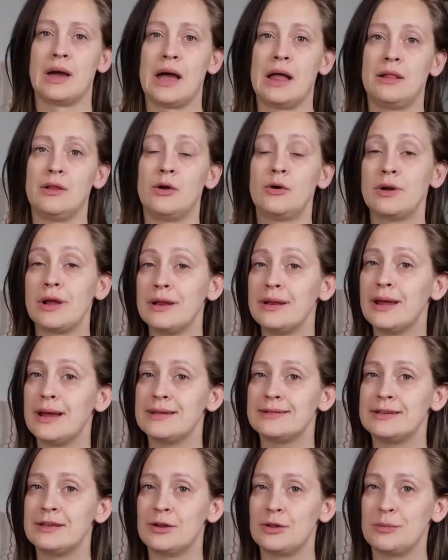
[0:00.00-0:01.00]
I'll
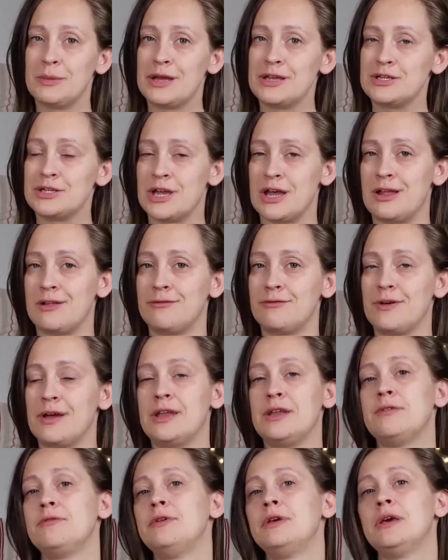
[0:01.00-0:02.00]
organize it on my shelf,
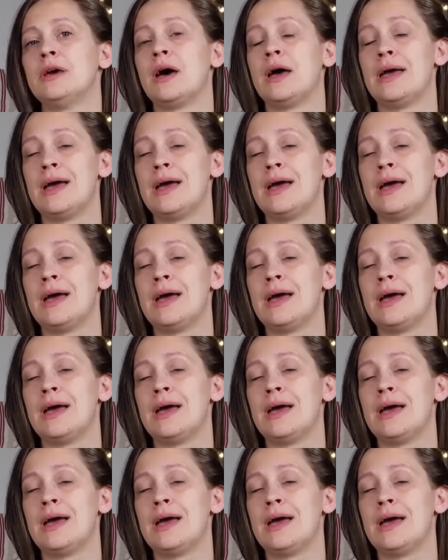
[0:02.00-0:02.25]
and if you are